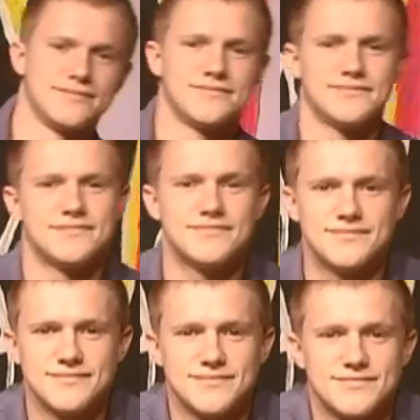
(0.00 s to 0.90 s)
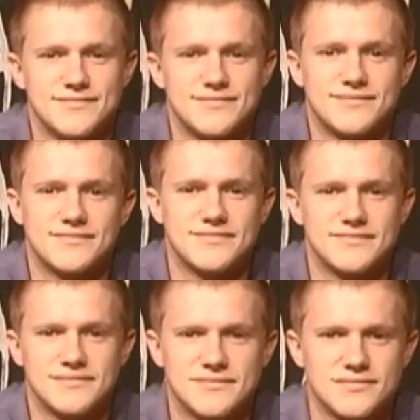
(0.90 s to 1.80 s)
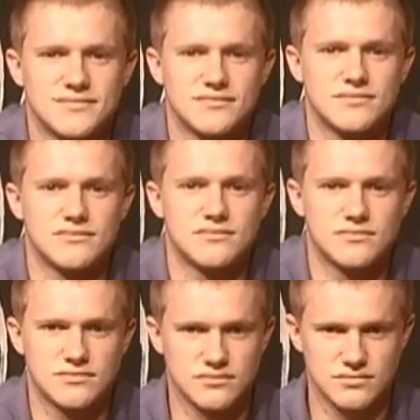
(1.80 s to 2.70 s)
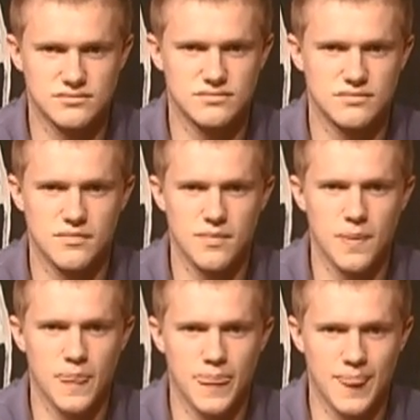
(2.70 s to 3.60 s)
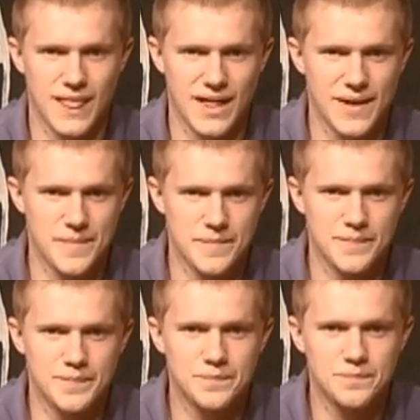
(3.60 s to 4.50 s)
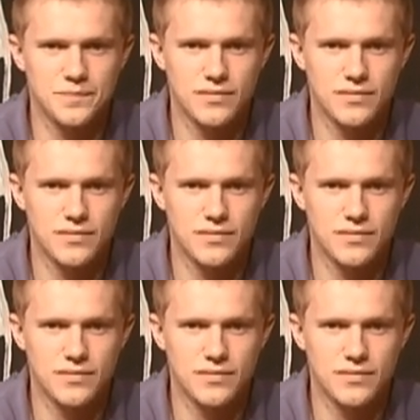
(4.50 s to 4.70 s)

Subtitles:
(silent)